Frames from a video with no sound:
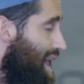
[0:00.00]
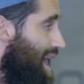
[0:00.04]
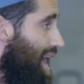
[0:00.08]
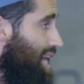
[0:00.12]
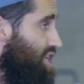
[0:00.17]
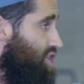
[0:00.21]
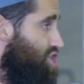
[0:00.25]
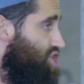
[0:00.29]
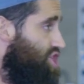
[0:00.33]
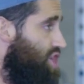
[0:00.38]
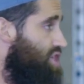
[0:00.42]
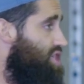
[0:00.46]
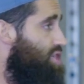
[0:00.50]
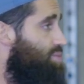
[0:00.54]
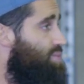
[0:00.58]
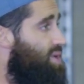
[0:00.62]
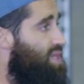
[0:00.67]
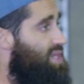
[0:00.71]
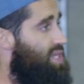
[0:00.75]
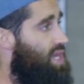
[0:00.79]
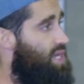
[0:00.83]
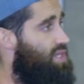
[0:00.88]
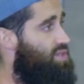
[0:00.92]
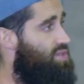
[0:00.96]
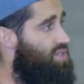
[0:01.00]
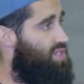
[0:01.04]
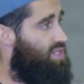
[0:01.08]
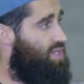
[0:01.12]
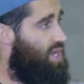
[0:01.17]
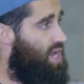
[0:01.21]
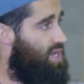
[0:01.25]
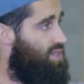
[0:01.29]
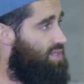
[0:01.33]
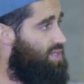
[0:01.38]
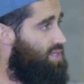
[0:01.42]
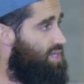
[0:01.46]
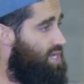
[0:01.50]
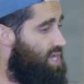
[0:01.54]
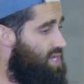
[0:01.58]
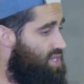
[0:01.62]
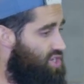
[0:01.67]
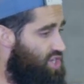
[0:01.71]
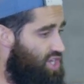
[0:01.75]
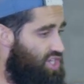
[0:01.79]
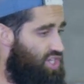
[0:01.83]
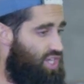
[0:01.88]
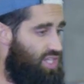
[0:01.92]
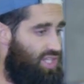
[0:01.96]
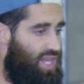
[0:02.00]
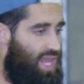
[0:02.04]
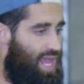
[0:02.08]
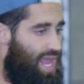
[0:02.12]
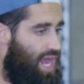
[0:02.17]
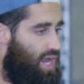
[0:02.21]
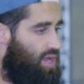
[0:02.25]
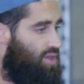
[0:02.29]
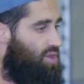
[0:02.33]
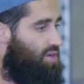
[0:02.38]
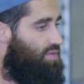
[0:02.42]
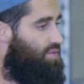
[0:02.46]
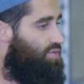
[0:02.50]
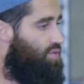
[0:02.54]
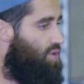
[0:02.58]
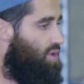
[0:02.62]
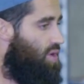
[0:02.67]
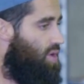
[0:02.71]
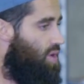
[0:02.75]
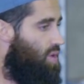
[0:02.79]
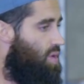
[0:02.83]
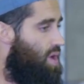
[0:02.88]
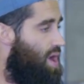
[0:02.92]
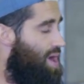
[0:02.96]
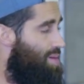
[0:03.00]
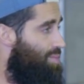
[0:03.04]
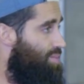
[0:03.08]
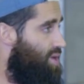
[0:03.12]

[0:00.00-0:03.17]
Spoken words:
I changed a bit the exercise, changing the angle of row,